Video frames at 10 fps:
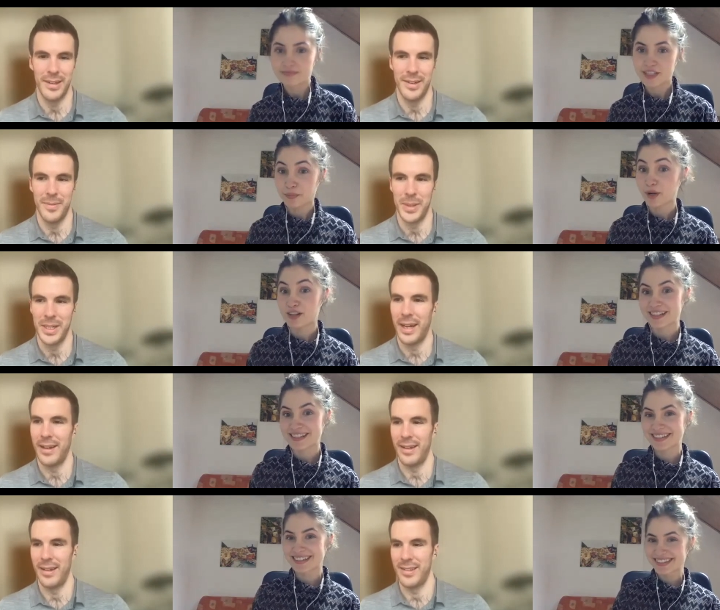Speaker 1: uh, it's a but
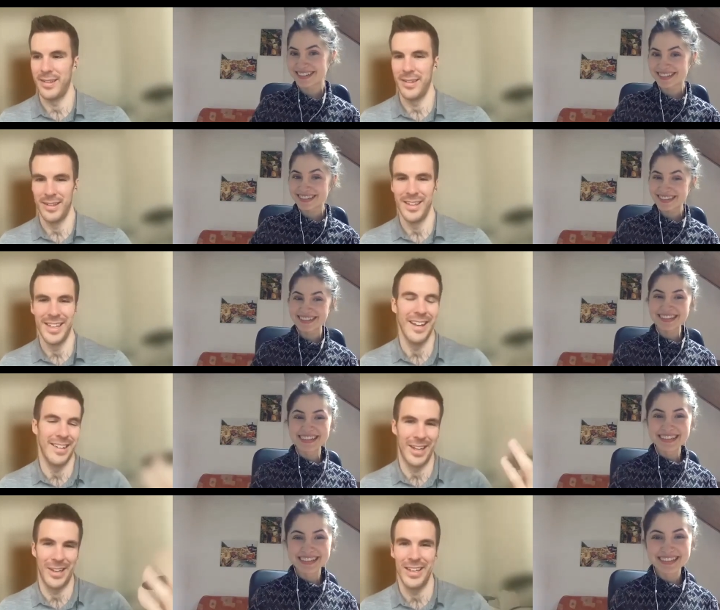process. yeah, it, yeah,
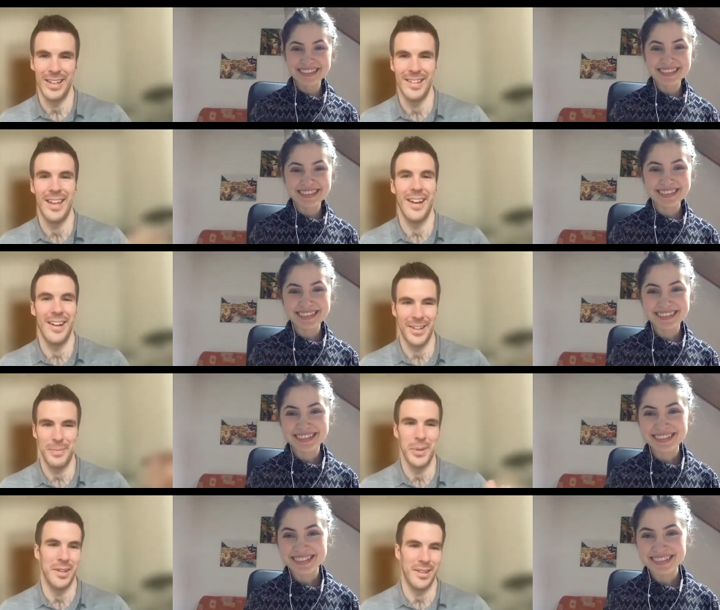exactly. It's chaotic,
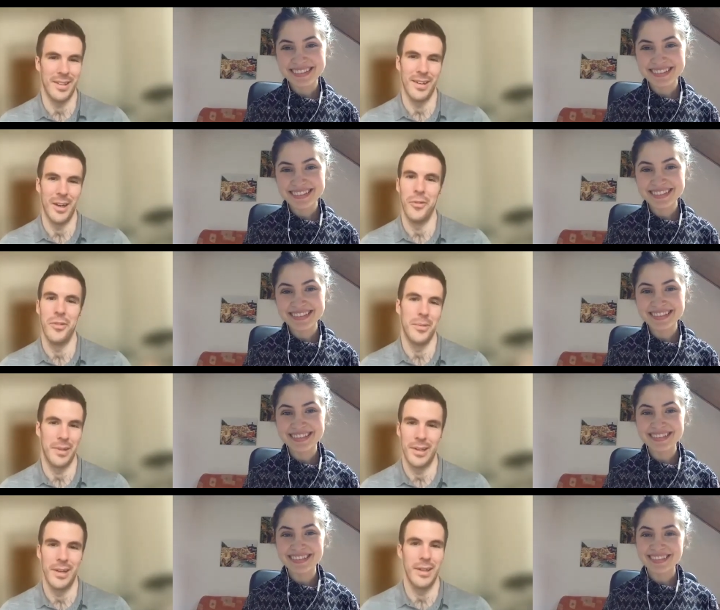but it's uh, also
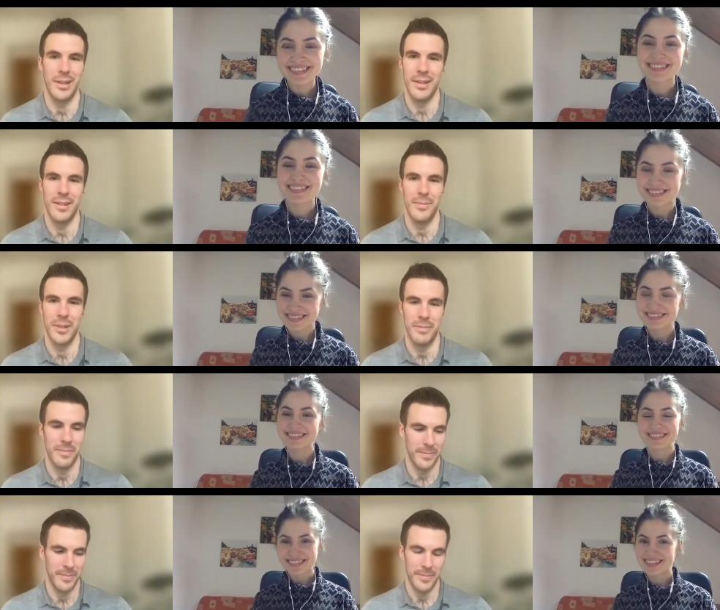exciting at the same time.
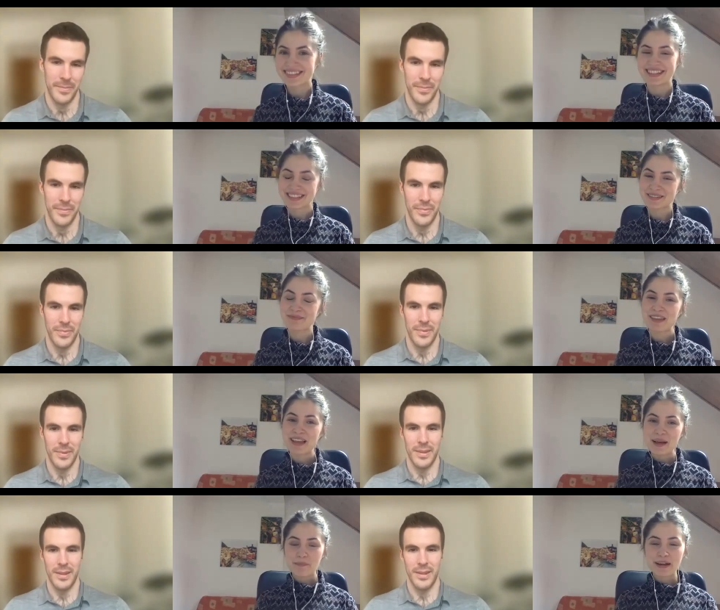
Speaker 2: Yes,
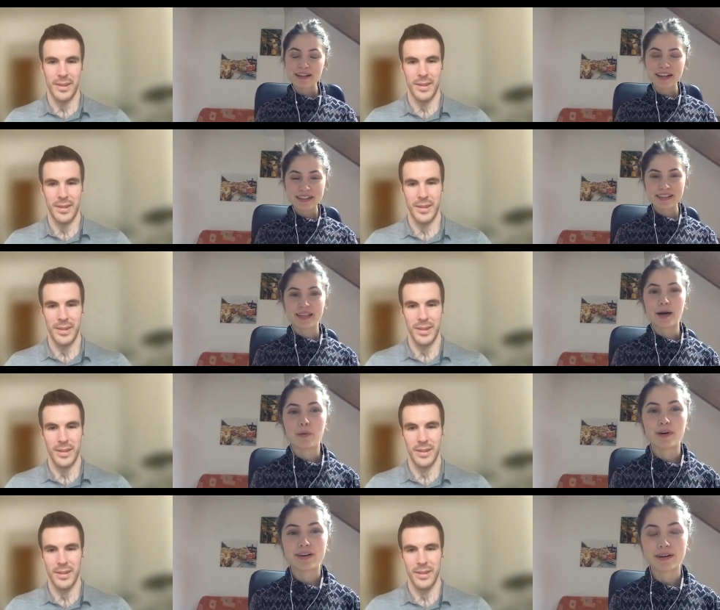but until
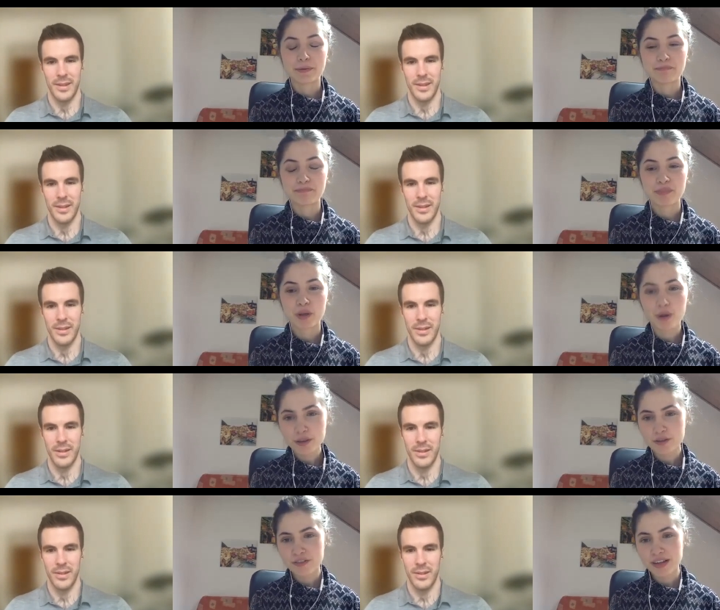now, um,
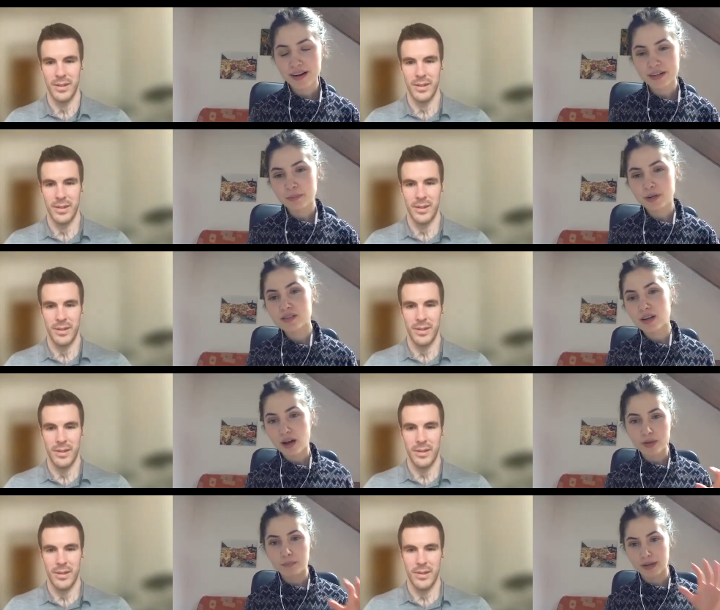what do you think are the most
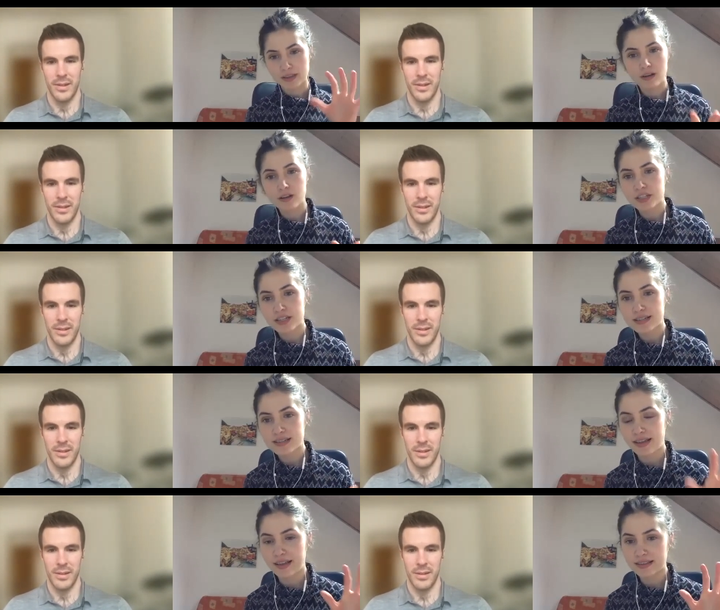common
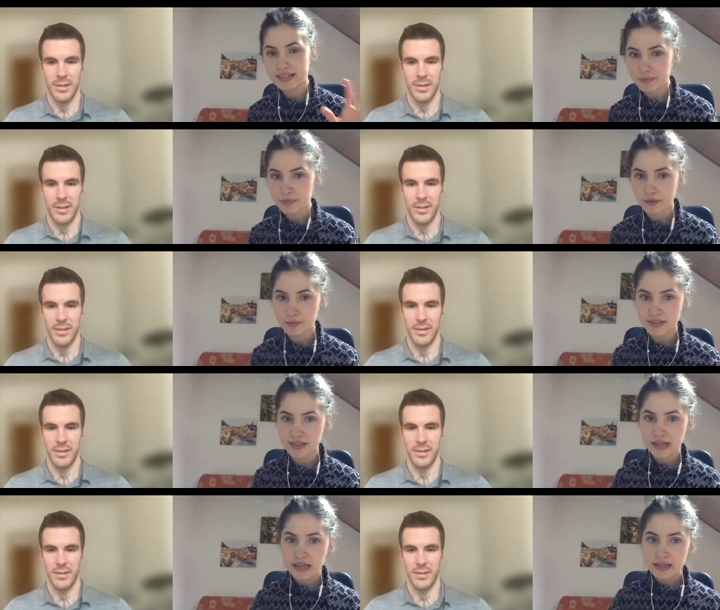pathologies and symptoms